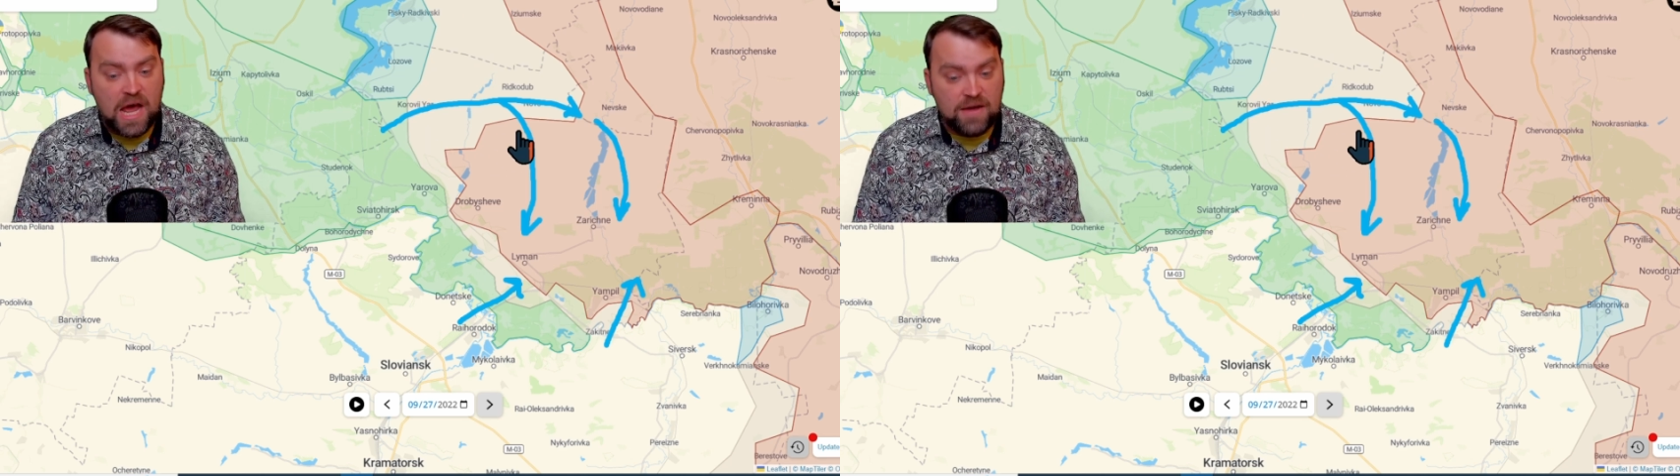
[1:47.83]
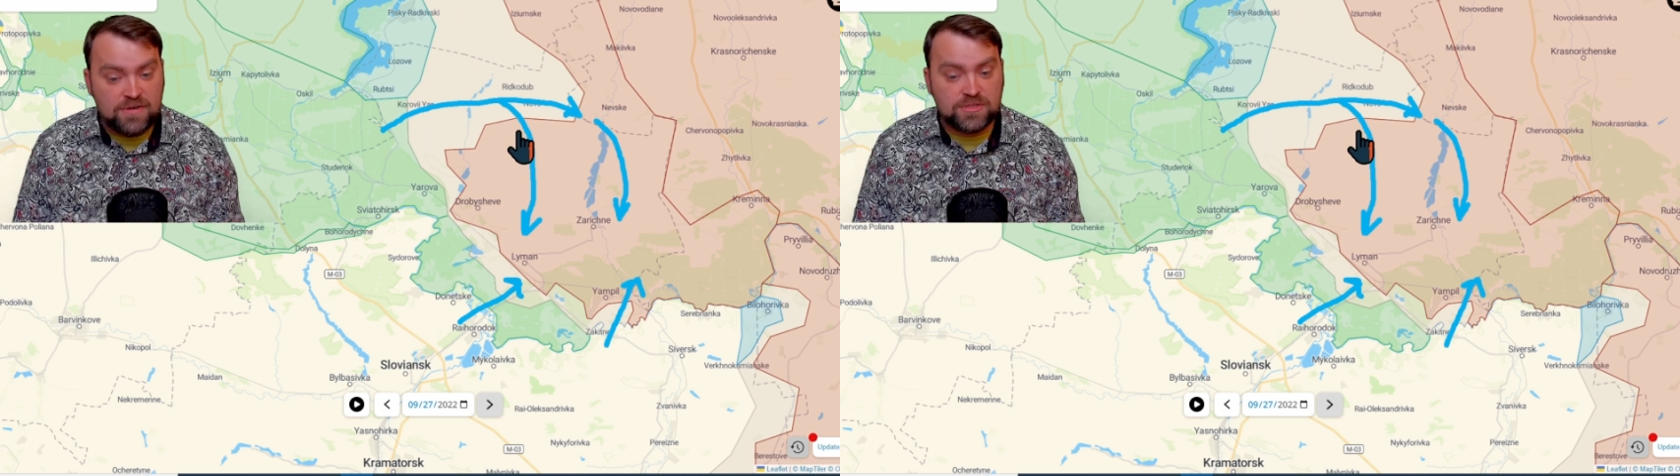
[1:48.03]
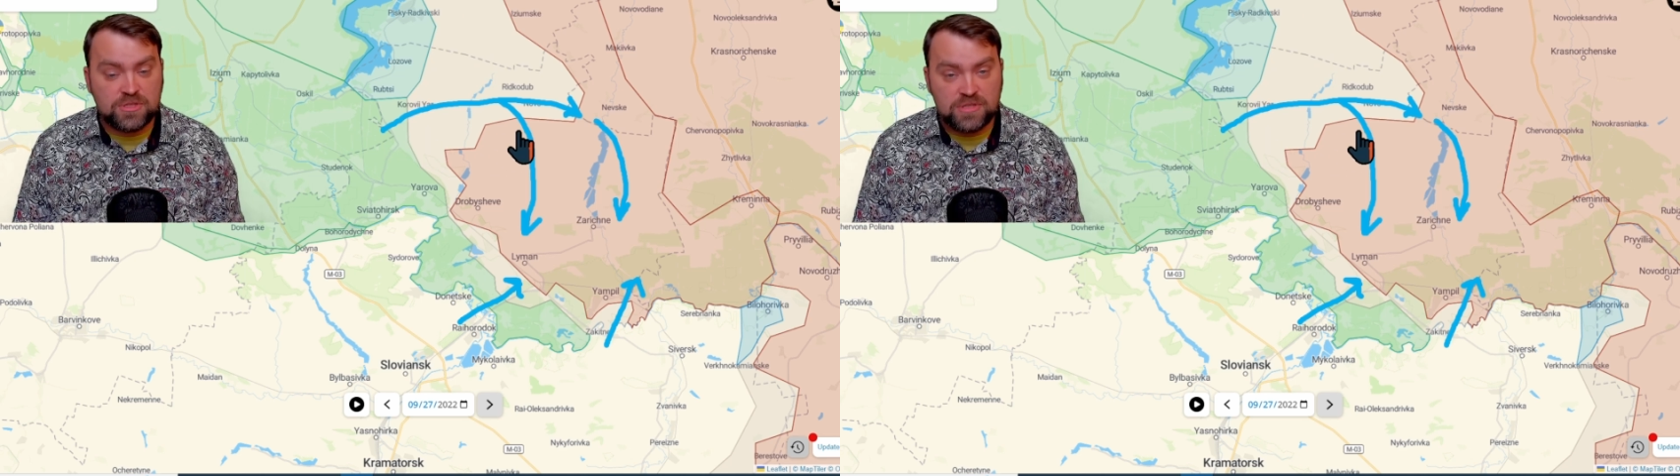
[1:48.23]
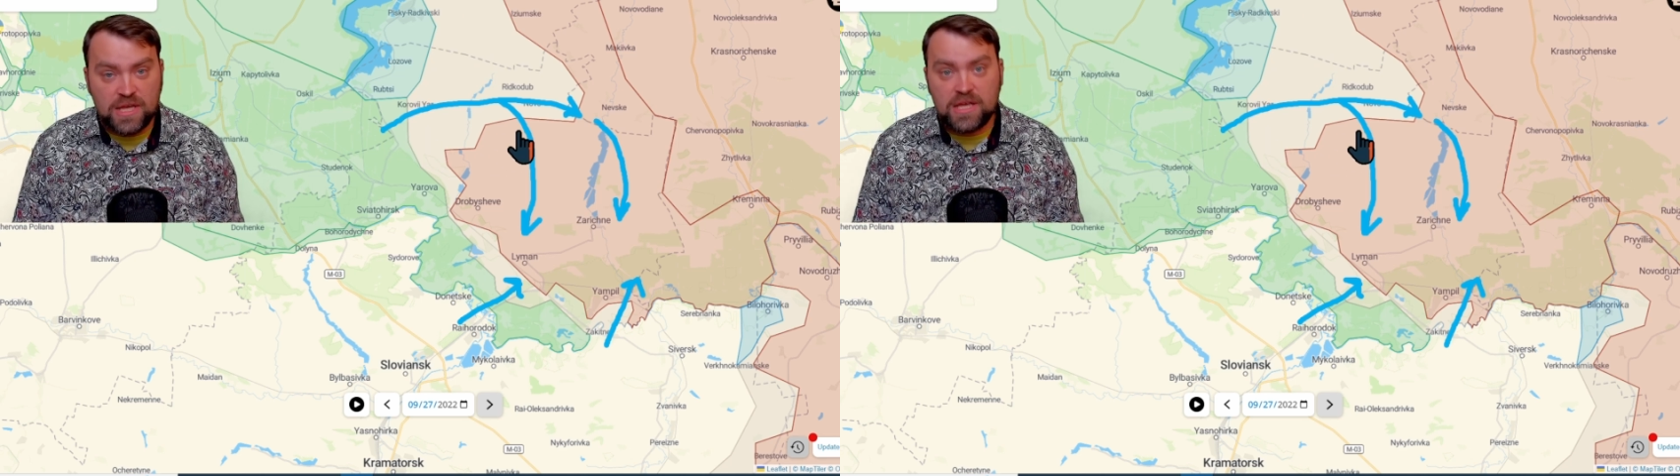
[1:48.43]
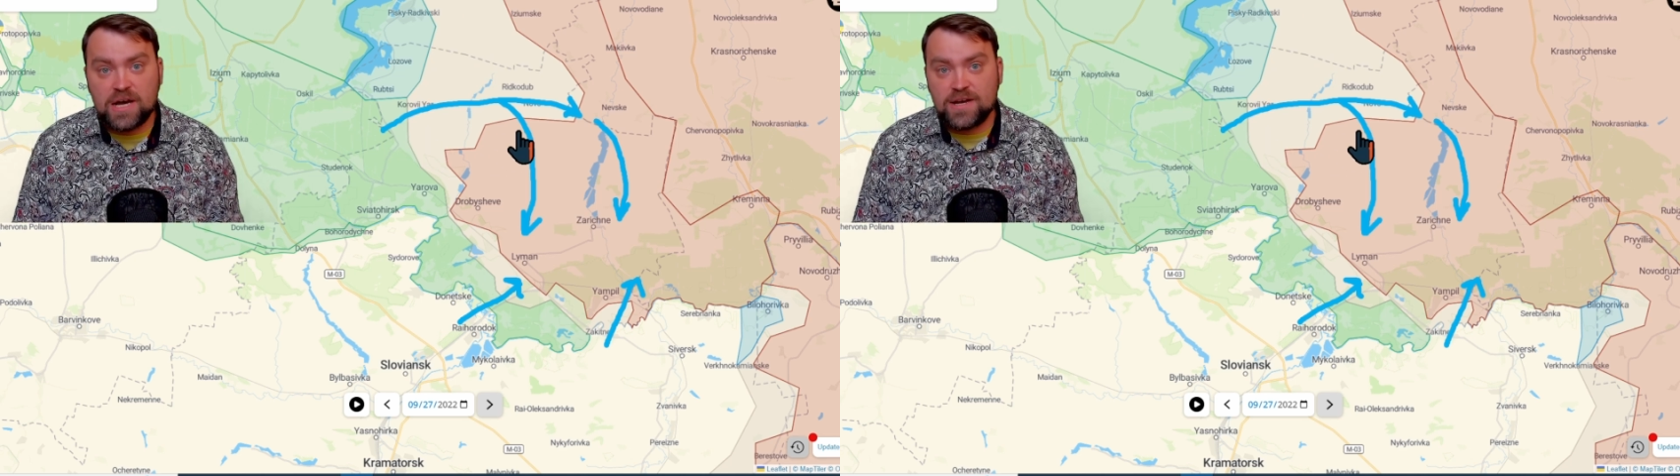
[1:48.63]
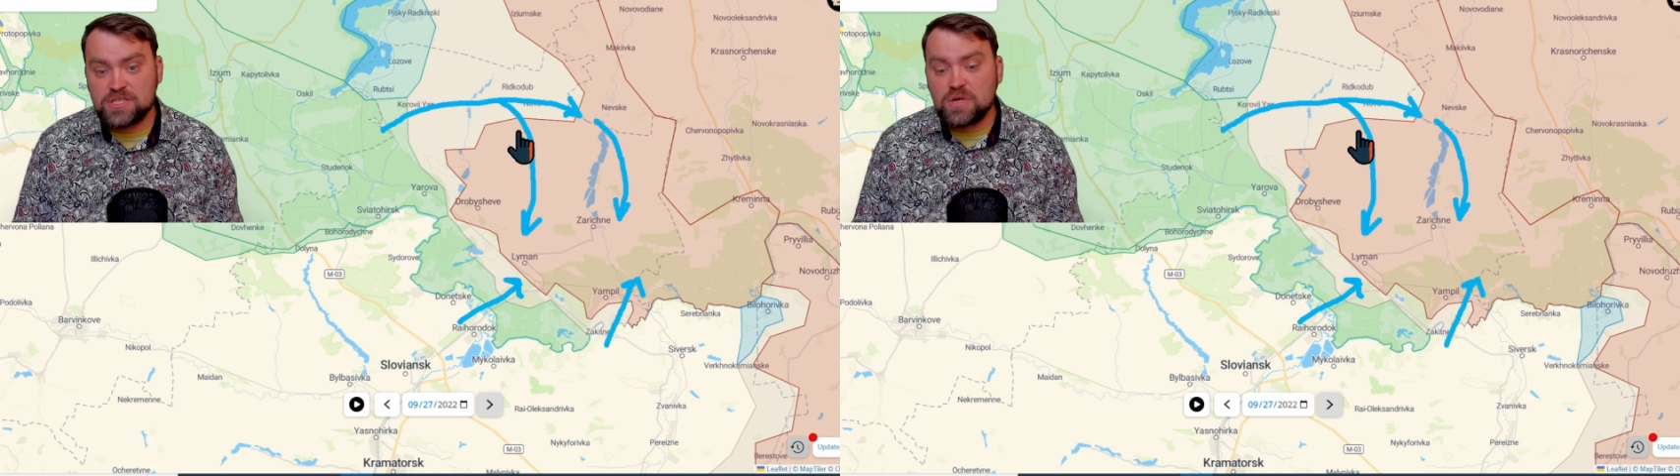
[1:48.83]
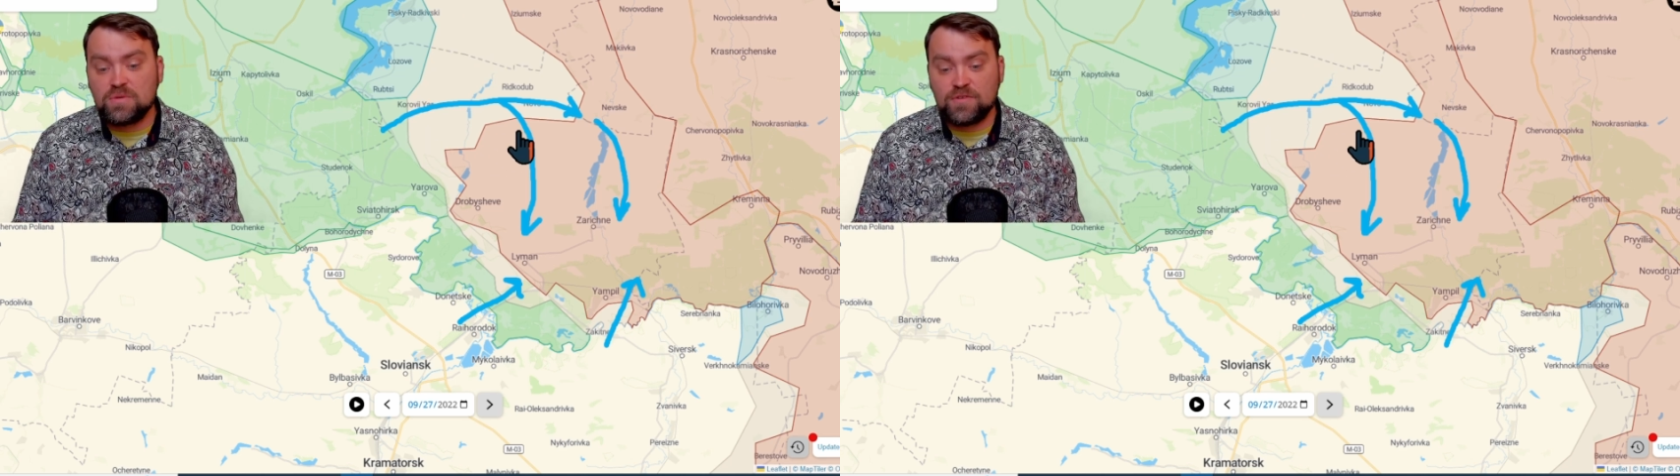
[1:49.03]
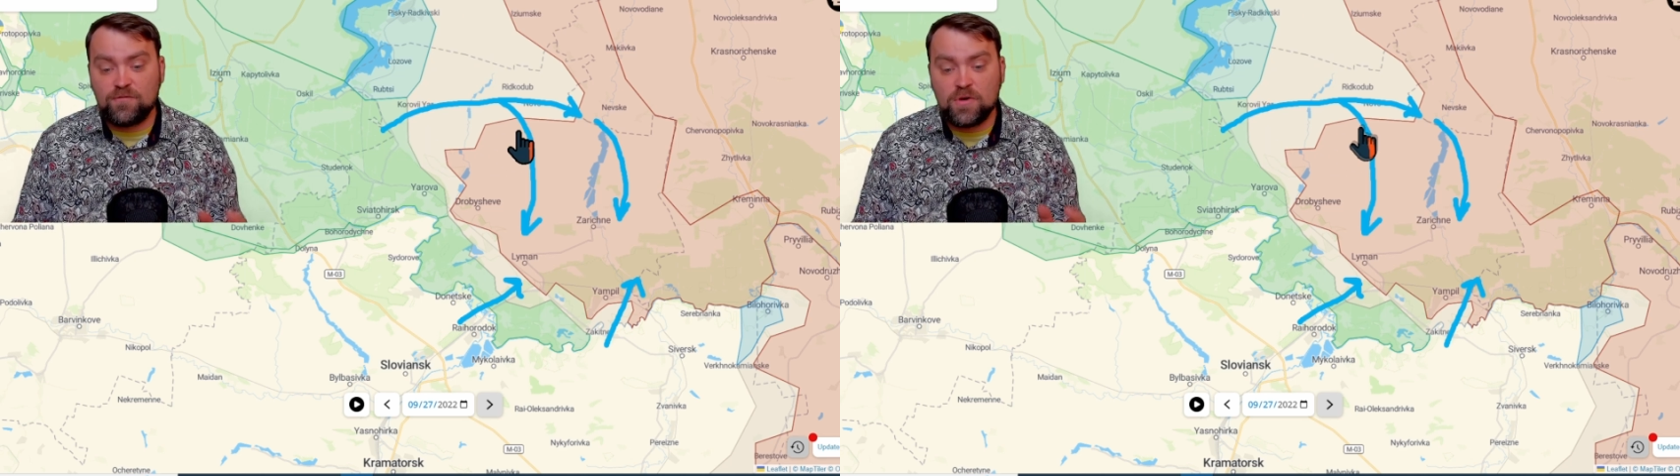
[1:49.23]
However, today I
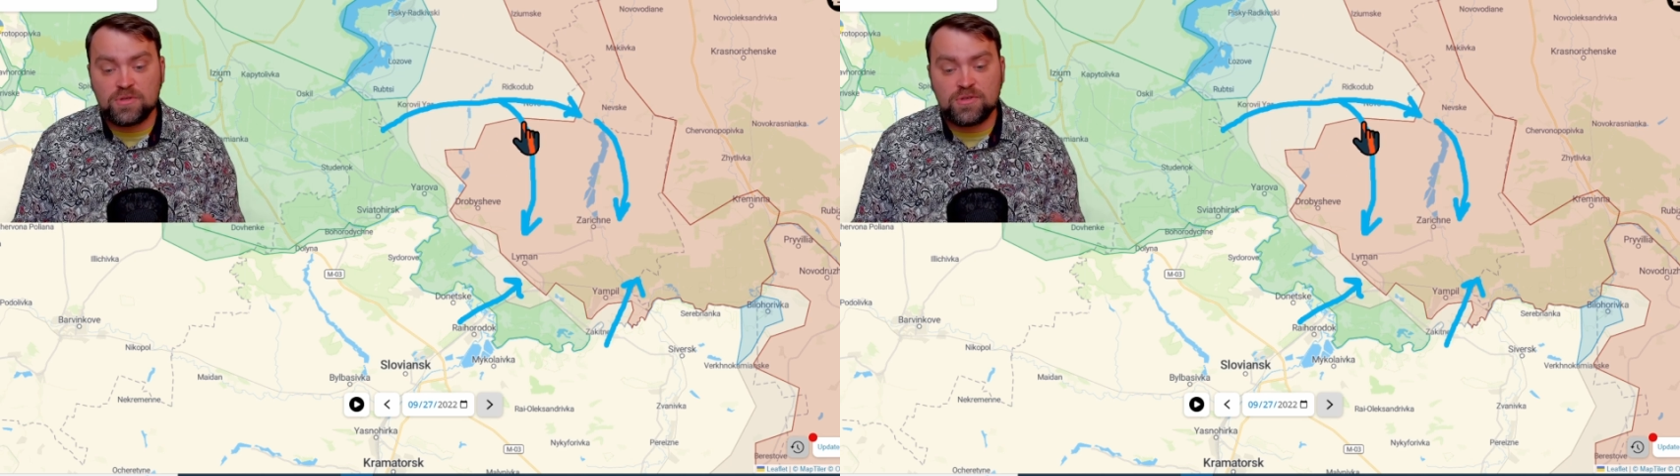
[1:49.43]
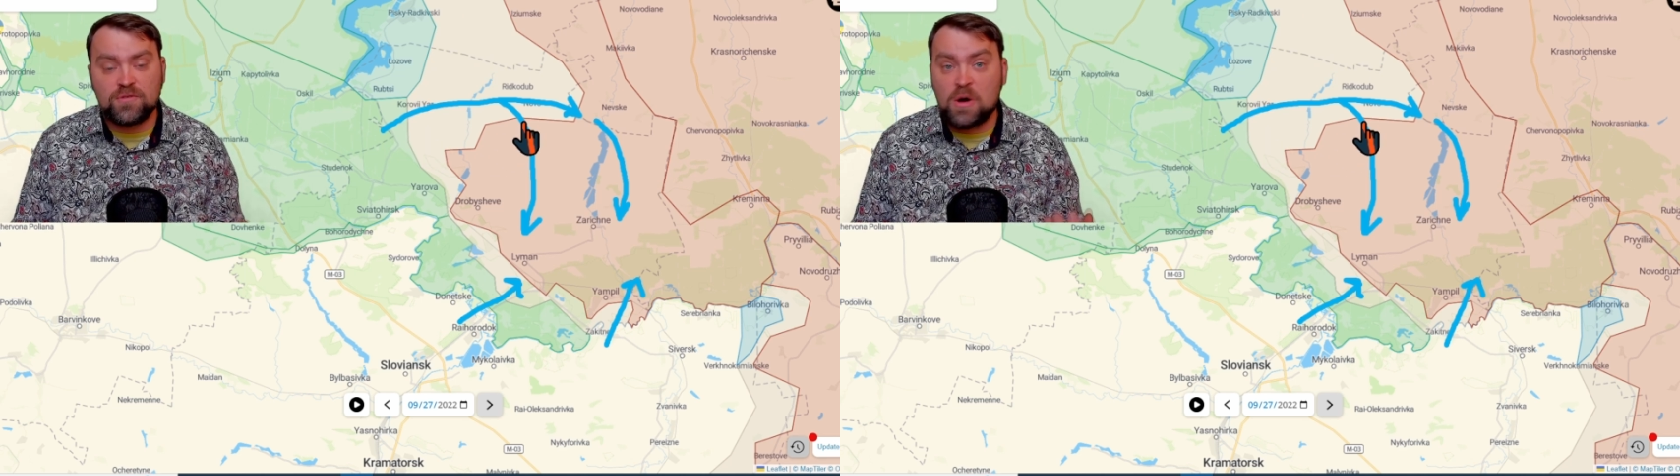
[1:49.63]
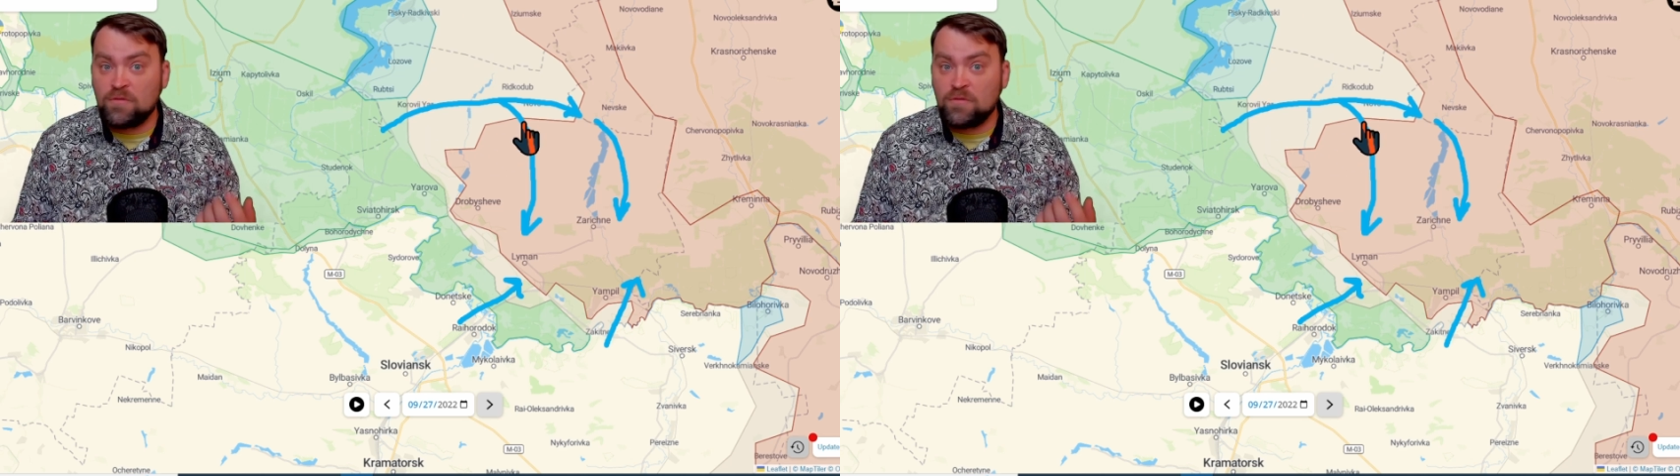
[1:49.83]
saw the photo